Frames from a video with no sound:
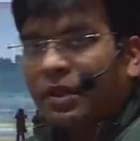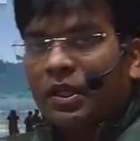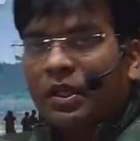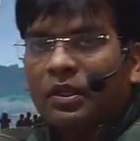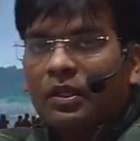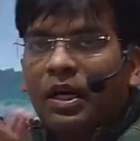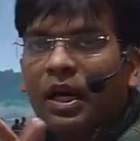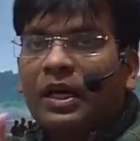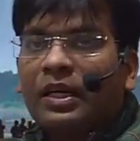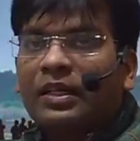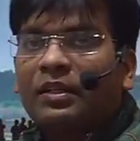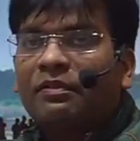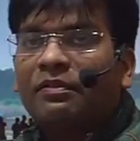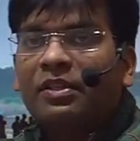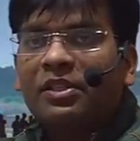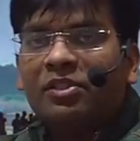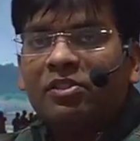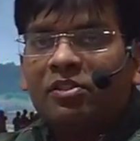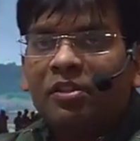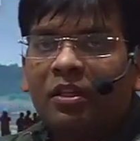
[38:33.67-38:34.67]

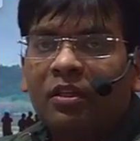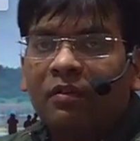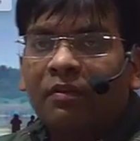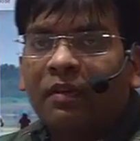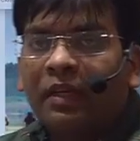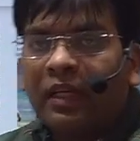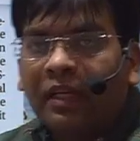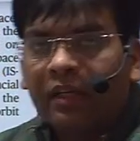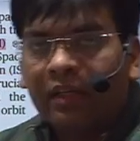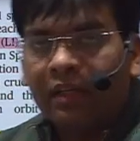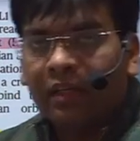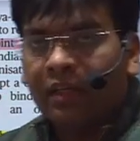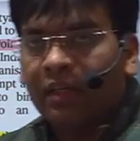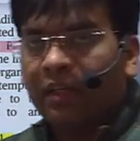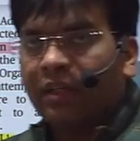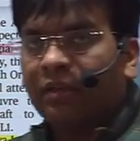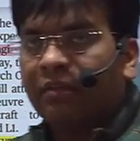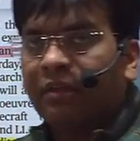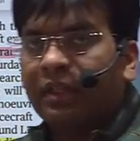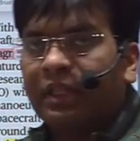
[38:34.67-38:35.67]
artificial way
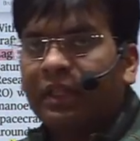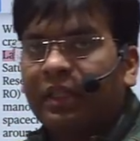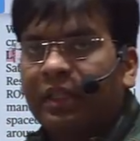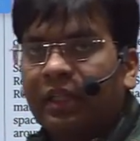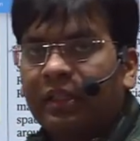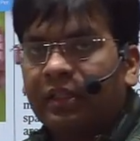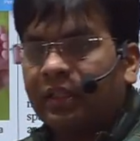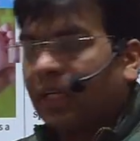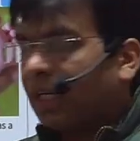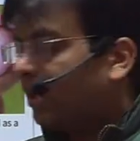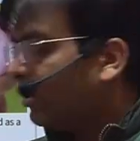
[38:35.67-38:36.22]
we try